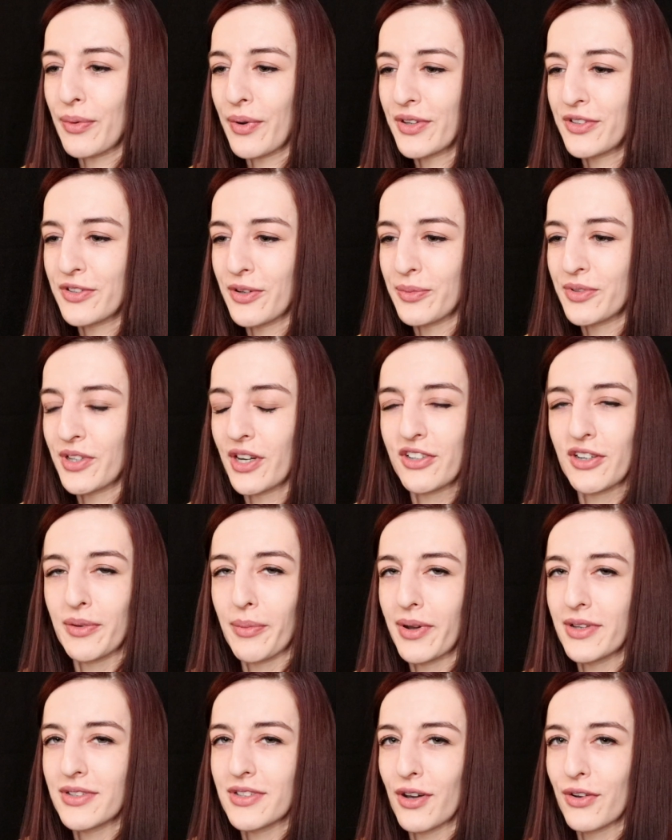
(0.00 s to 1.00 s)
I stop judging
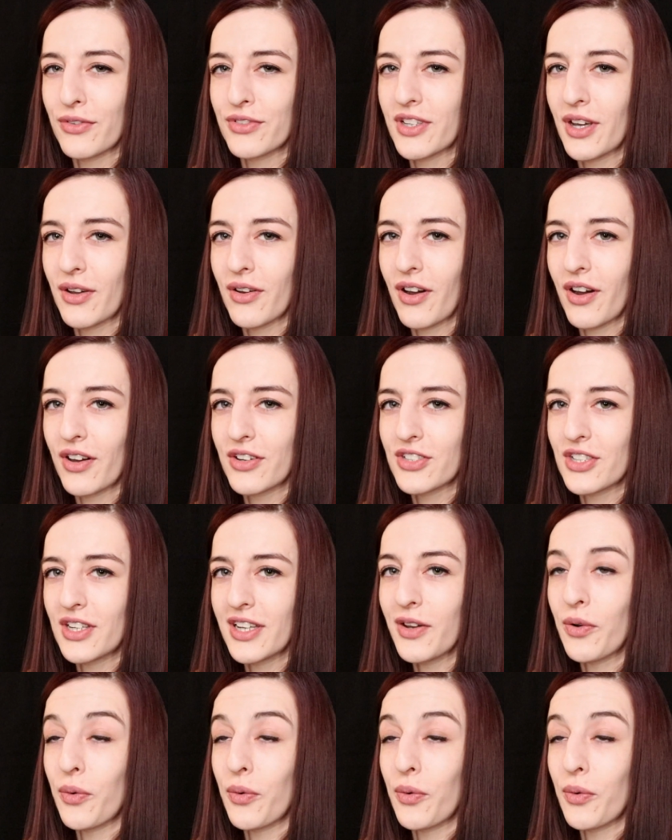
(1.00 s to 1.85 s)
myself so harshly